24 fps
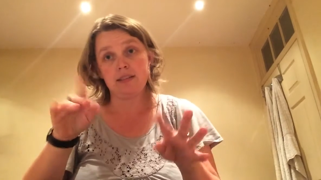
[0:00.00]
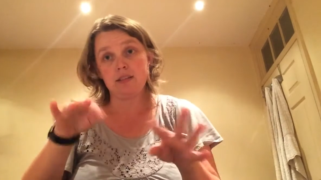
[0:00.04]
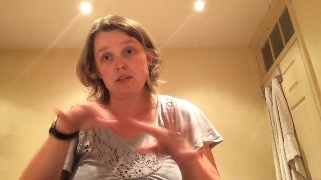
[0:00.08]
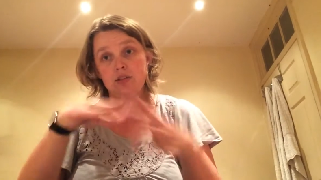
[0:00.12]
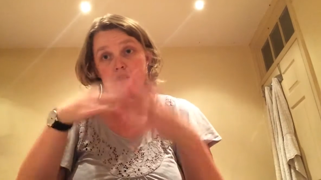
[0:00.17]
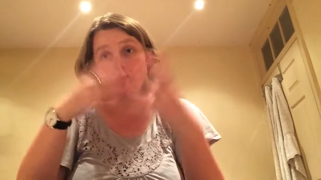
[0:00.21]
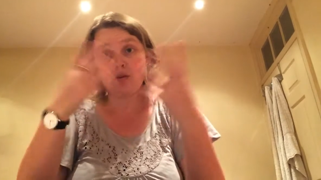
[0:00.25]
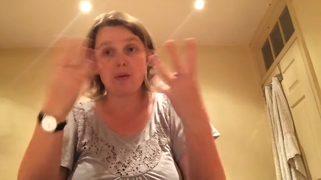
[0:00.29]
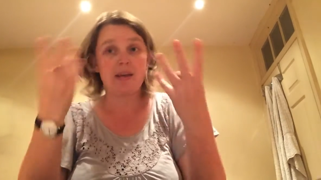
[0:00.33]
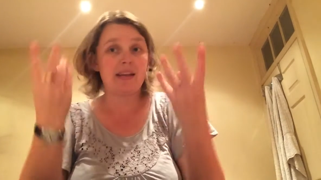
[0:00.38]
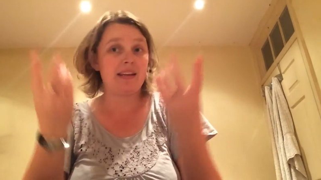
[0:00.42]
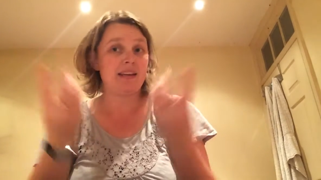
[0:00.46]

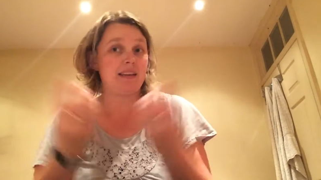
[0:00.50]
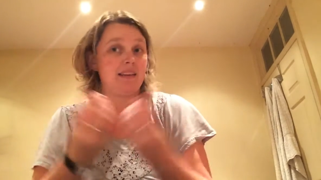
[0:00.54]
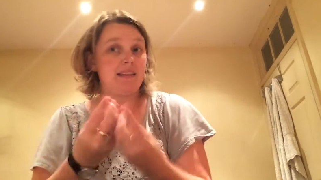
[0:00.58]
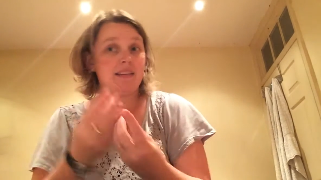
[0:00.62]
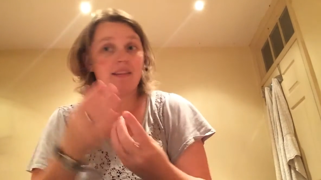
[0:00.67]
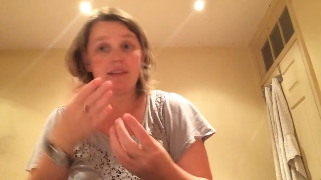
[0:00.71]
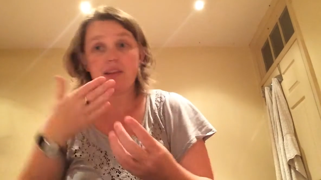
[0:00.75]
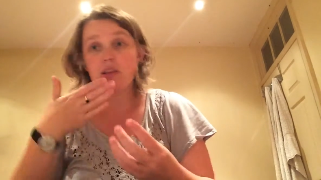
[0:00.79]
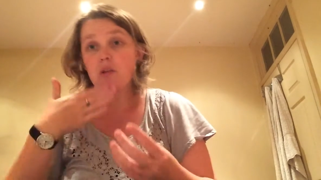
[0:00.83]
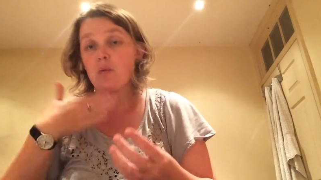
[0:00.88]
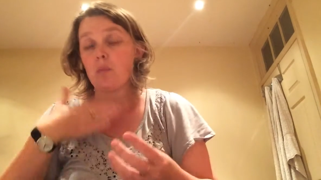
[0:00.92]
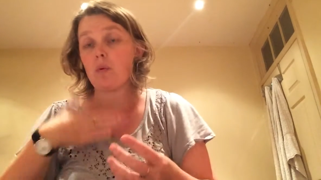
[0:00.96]
to anything
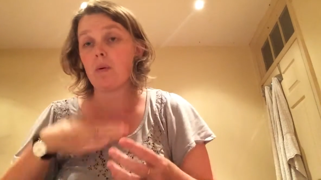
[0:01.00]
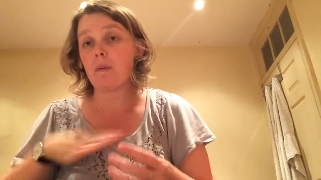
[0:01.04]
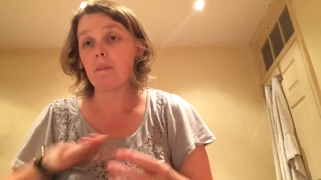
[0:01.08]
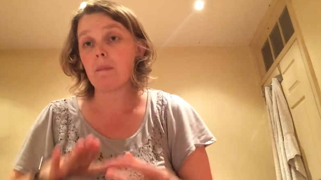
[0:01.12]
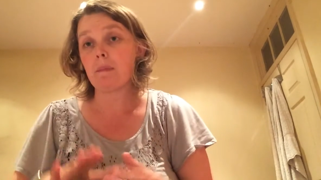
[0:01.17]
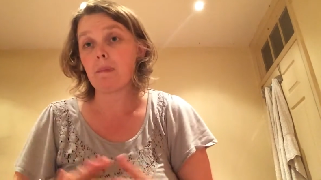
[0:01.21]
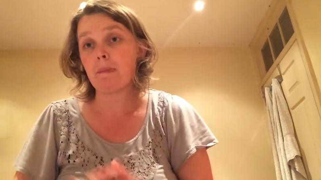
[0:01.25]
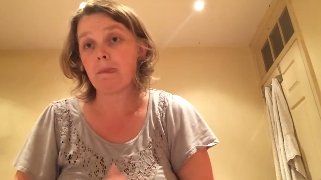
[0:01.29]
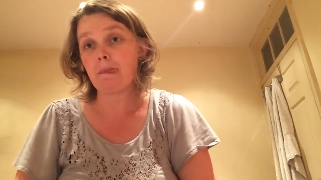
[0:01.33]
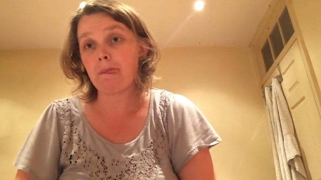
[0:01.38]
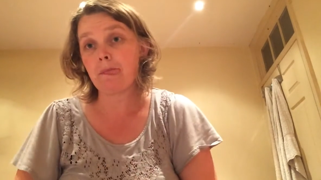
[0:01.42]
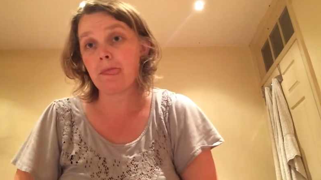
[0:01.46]
that you want.
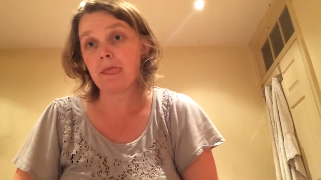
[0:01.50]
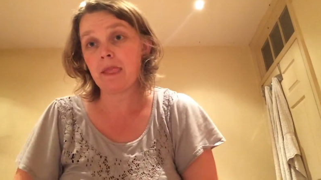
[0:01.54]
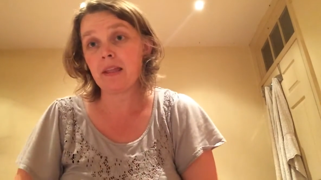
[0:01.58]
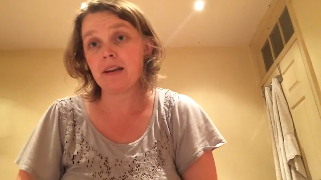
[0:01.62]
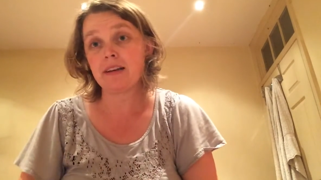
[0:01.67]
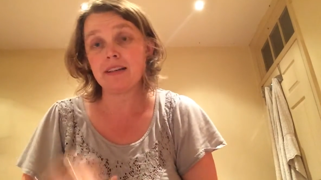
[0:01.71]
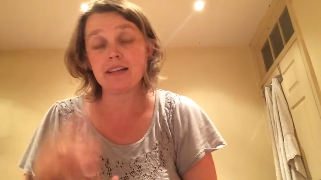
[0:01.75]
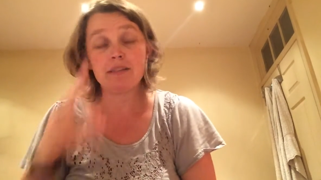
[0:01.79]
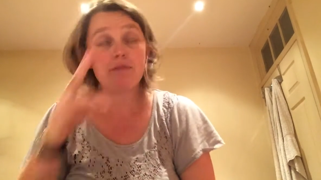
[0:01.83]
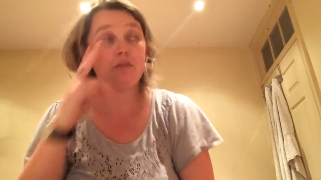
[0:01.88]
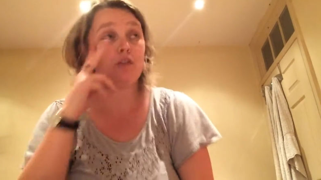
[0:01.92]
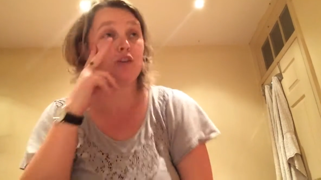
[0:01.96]

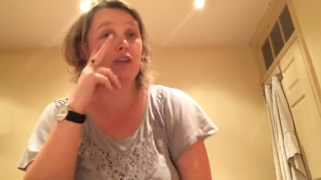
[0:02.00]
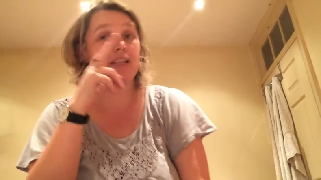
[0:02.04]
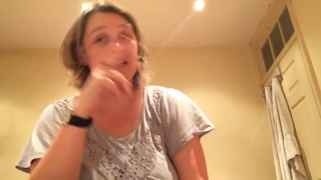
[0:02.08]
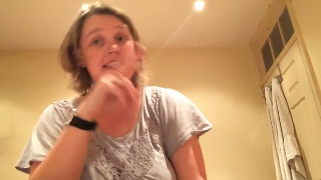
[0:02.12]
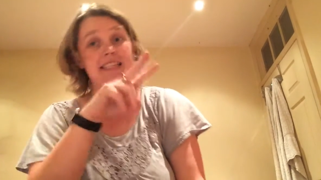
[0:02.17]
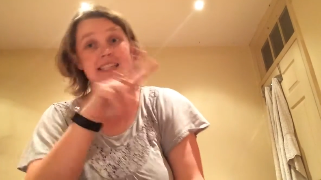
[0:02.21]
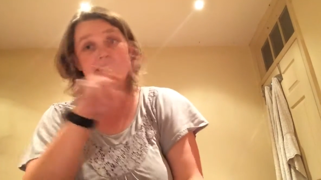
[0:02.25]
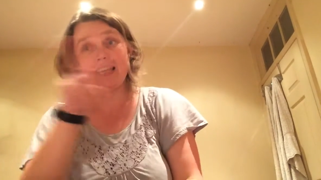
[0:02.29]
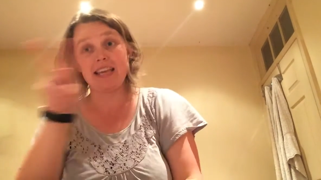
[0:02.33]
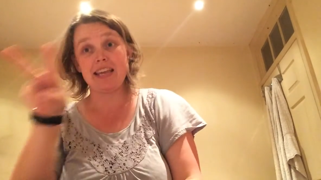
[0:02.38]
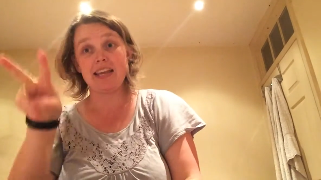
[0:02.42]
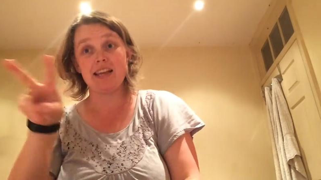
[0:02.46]
If you can
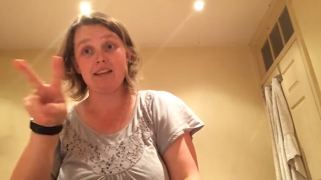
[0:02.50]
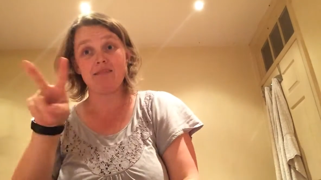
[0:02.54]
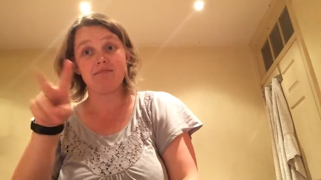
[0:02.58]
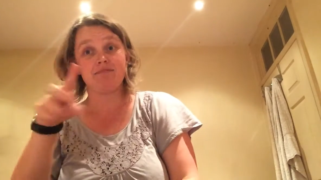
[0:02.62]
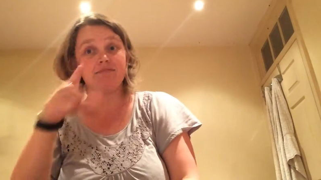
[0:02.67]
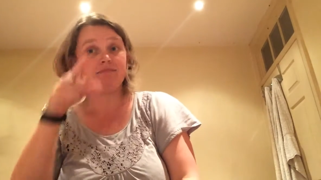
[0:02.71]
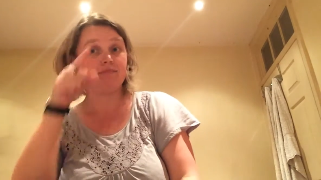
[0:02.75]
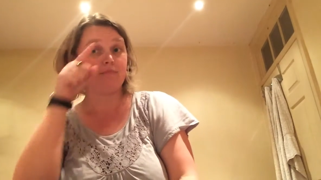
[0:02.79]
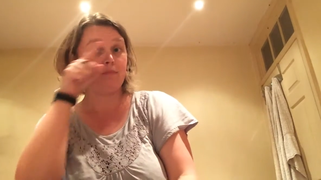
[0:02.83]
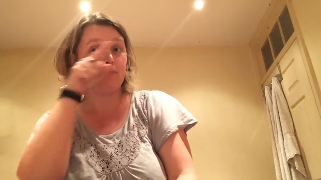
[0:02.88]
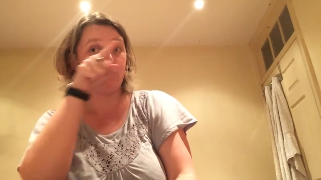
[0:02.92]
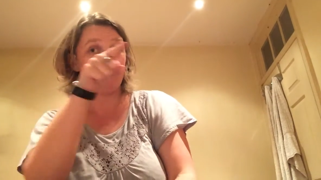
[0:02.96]
see it,
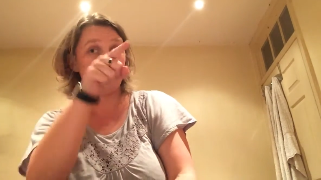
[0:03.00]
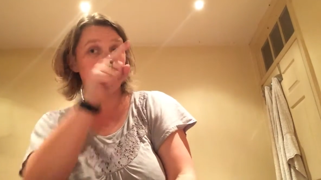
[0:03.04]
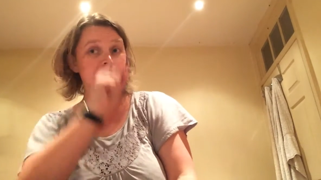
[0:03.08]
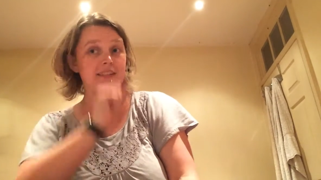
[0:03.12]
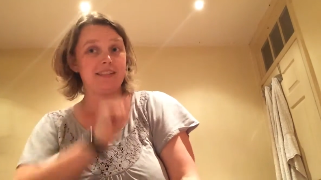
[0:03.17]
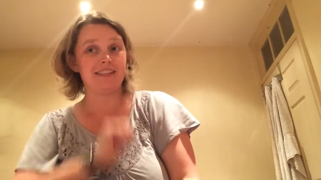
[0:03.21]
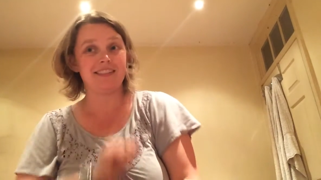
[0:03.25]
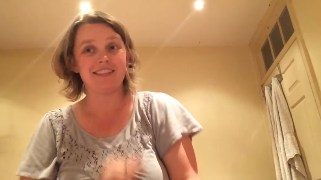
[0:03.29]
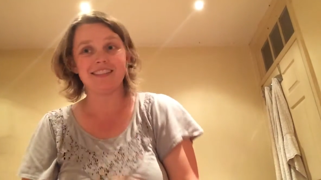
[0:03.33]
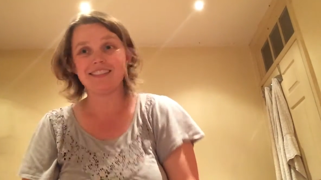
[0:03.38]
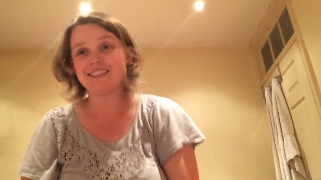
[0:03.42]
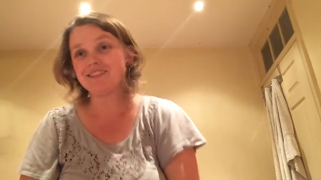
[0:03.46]
point
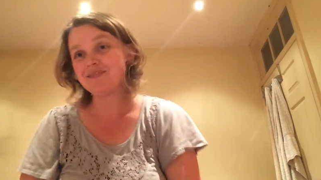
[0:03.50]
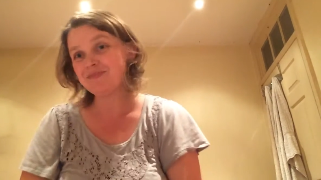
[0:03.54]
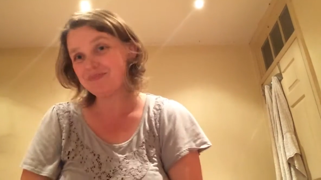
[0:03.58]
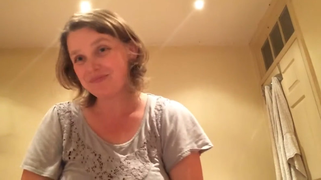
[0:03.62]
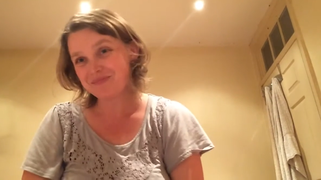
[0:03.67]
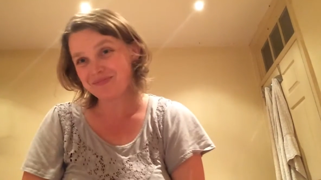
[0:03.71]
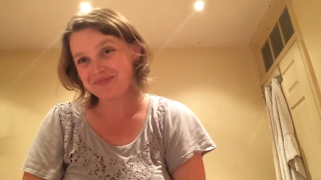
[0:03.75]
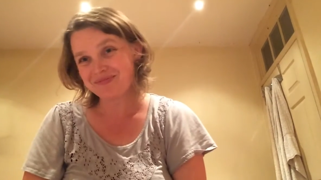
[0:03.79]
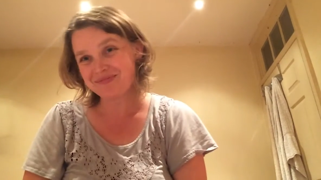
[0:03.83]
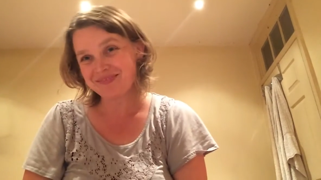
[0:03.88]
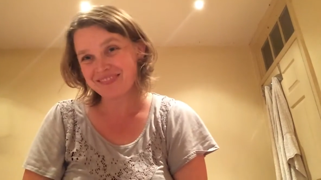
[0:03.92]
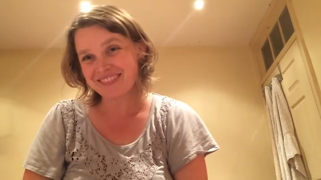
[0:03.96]
it.
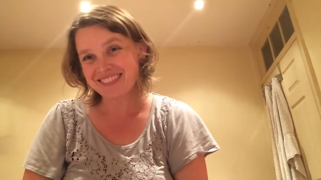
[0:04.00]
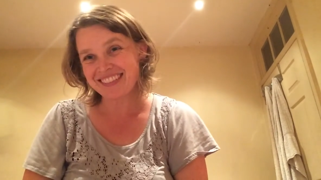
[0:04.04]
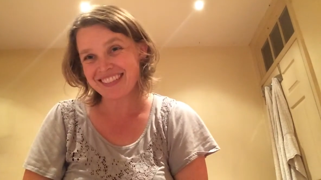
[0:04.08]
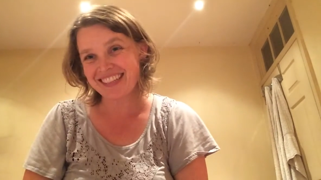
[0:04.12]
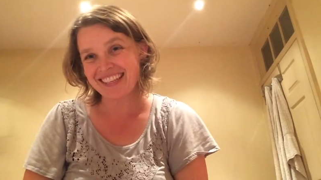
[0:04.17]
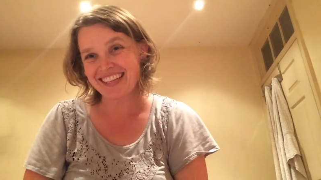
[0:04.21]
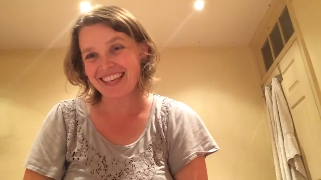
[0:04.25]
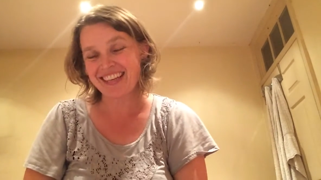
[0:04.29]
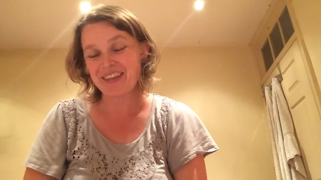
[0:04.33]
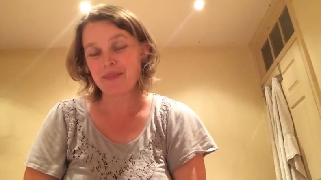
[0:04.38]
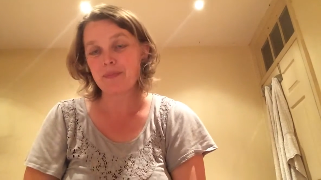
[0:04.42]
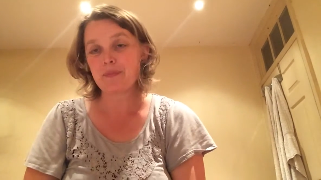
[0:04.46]

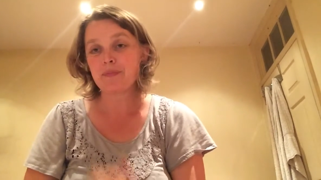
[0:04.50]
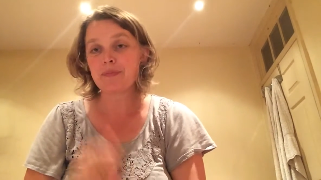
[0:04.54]
Okay.